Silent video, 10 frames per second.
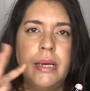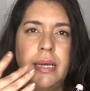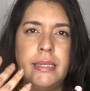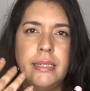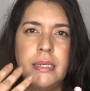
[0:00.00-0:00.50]

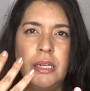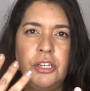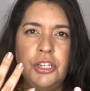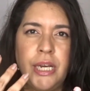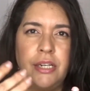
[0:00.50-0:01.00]

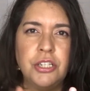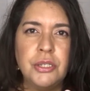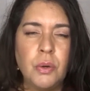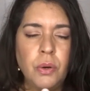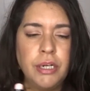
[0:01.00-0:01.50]
it changes
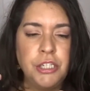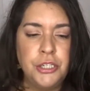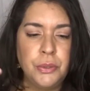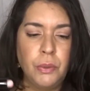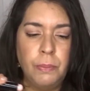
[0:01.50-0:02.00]
according to
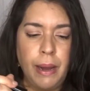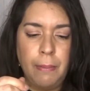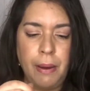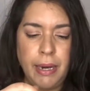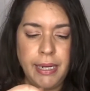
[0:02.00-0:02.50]
your own
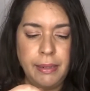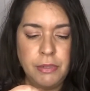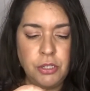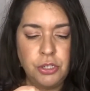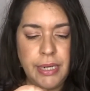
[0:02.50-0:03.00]
body
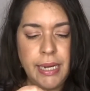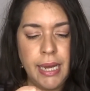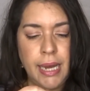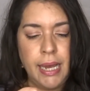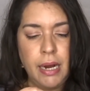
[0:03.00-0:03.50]
chemistry.
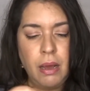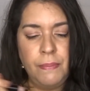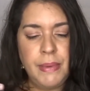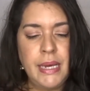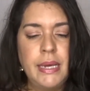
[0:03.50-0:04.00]
And
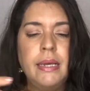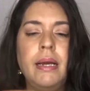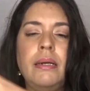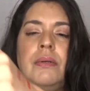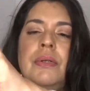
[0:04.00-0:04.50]
on me,
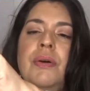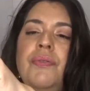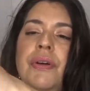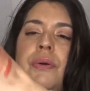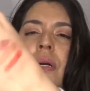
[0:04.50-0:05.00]
I don't know
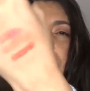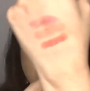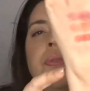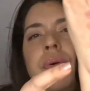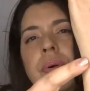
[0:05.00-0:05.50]
if it'll come
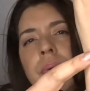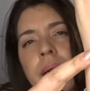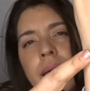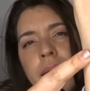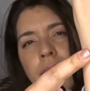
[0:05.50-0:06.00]
through.
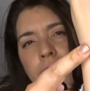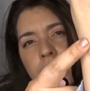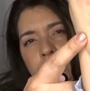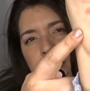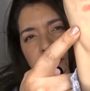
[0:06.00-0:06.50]
It kind of
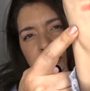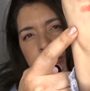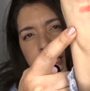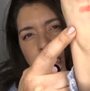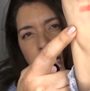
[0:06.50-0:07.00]
has a
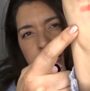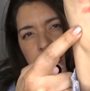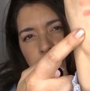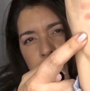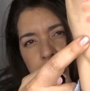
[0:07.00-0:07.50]
very
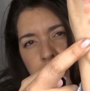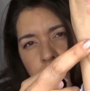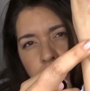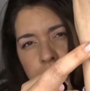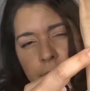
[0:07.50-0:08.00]
light pink
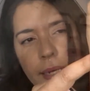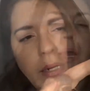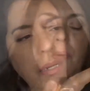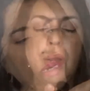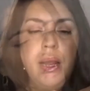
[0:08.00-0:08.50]
right there.
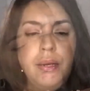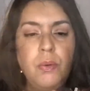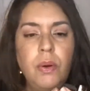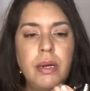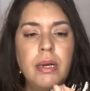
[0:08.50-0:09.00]
I kind
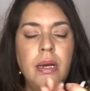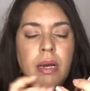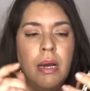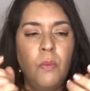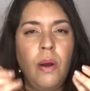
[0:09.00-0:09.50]
of
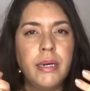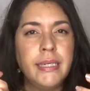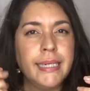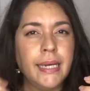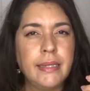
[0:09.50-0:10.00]
wanted
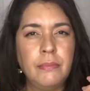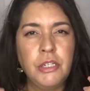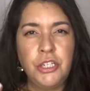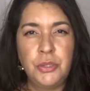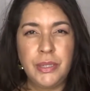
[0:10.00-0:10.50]
to get them
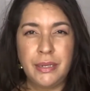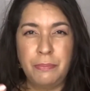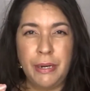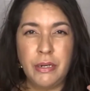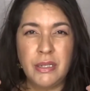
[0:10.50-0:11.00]
to do a
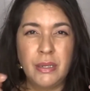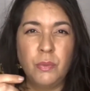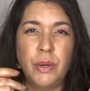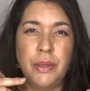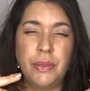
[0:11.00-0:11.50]

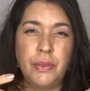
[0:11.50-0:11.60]
comparison with